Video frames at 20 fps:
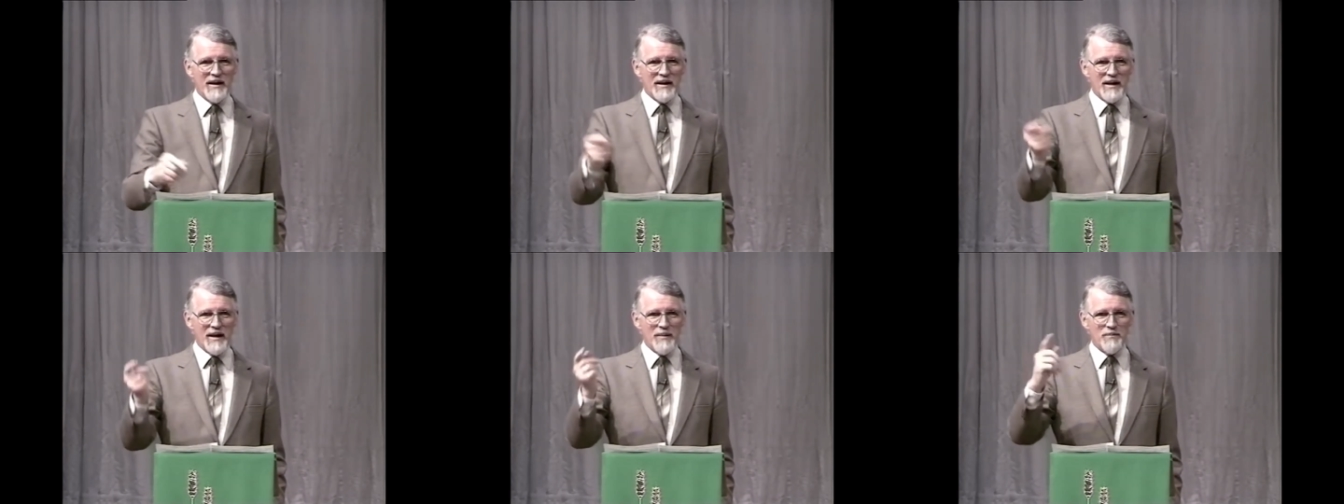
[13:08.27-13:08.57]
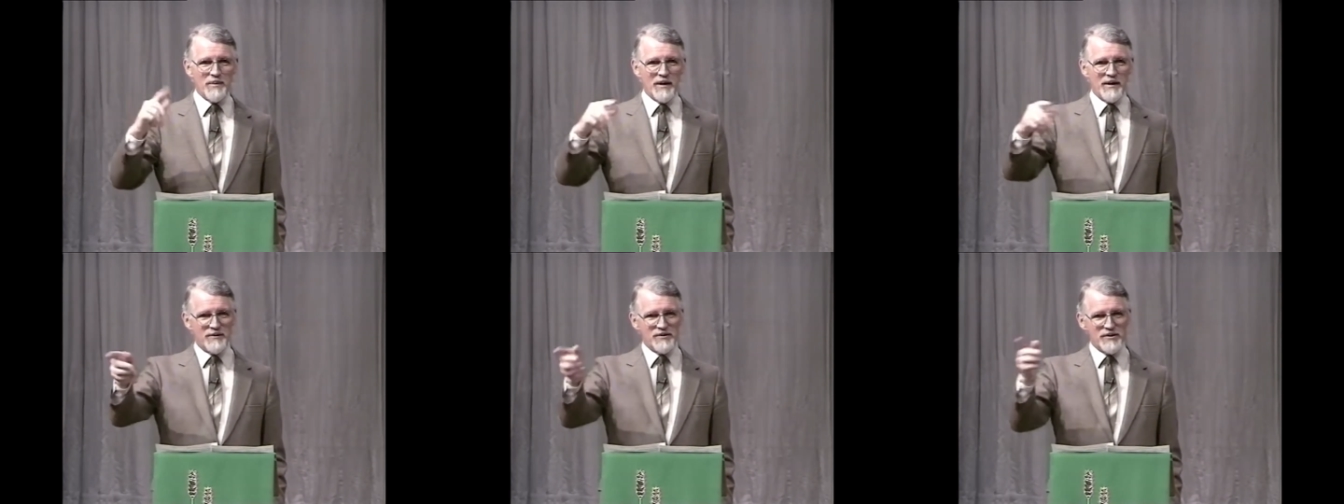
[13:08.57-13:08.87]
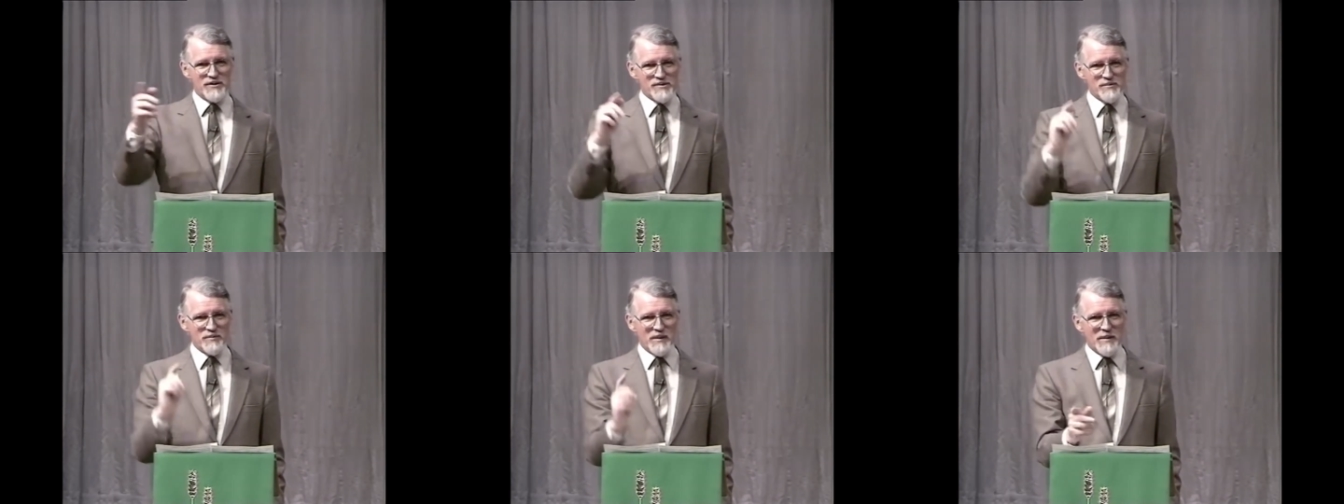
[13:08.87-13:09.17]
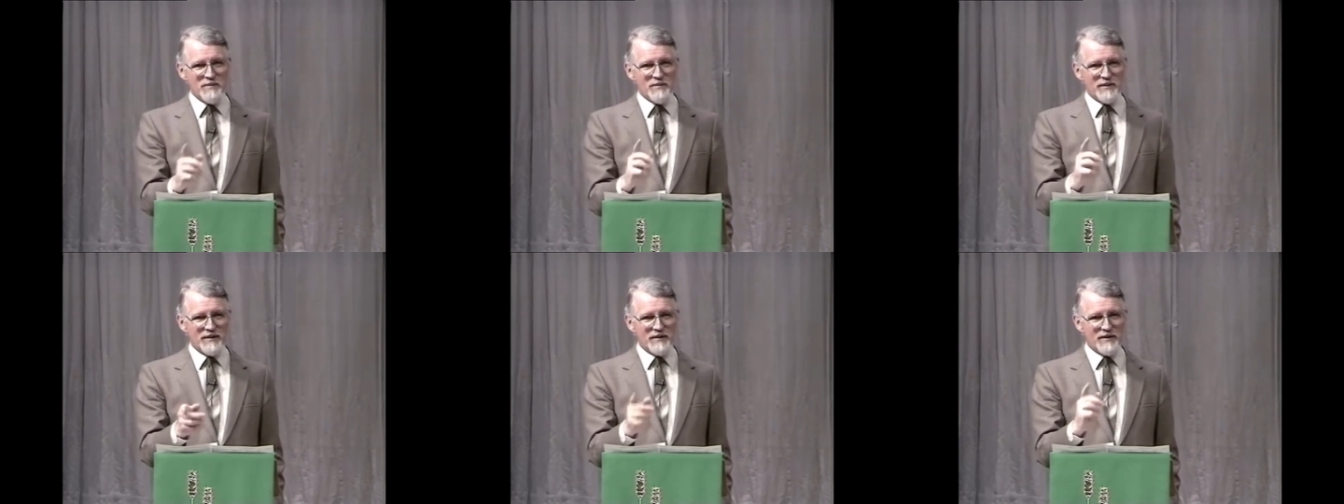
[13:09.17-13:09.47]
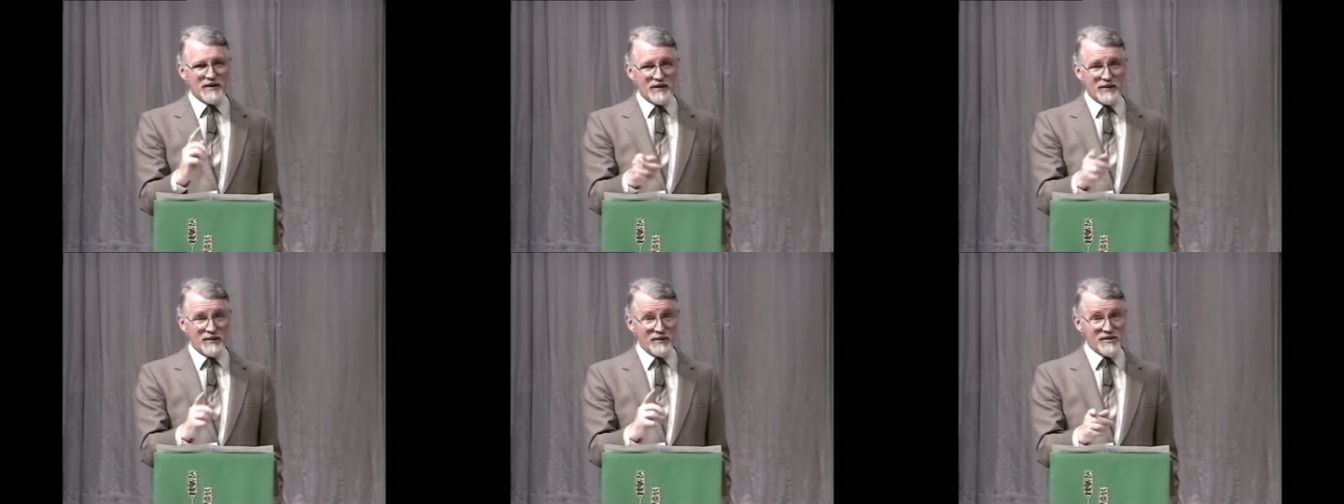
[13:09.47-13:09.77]
he plunges people
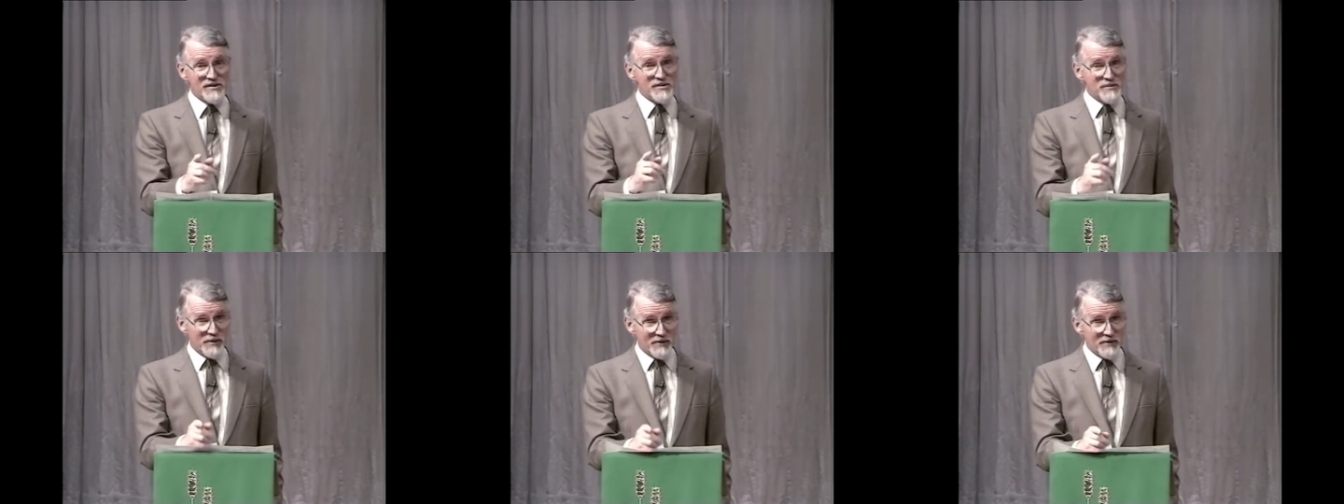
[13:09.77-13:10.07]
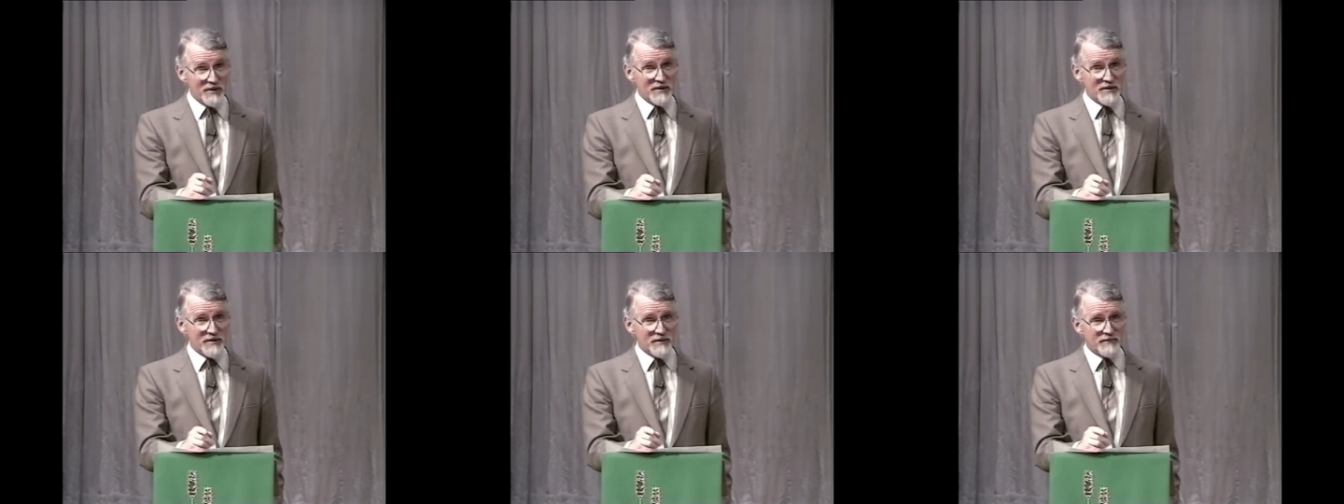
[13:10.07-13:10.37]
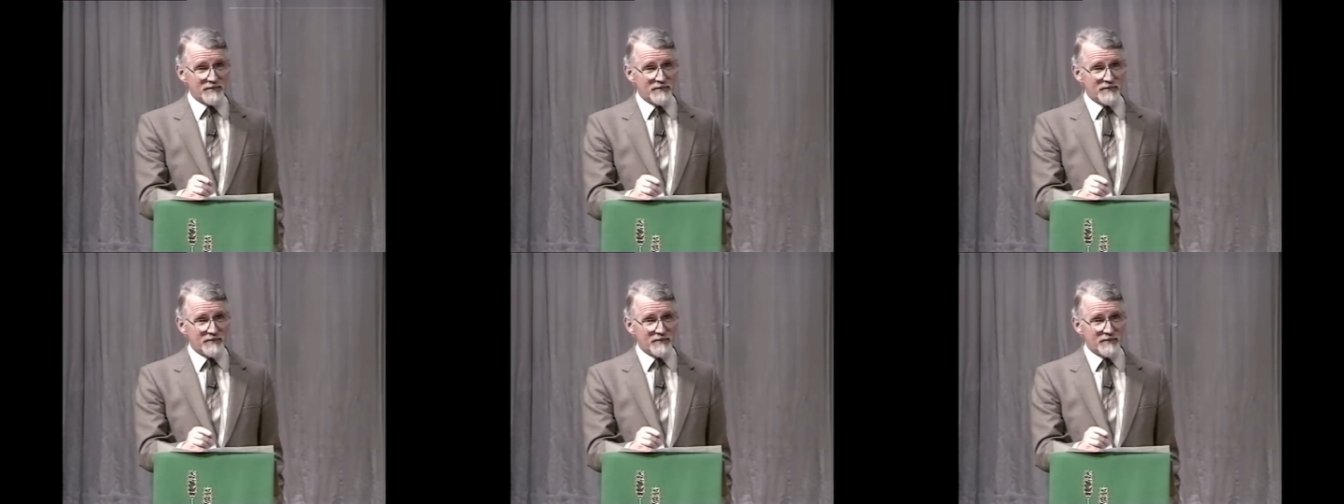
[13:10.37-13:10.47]
in the Holy Spirit.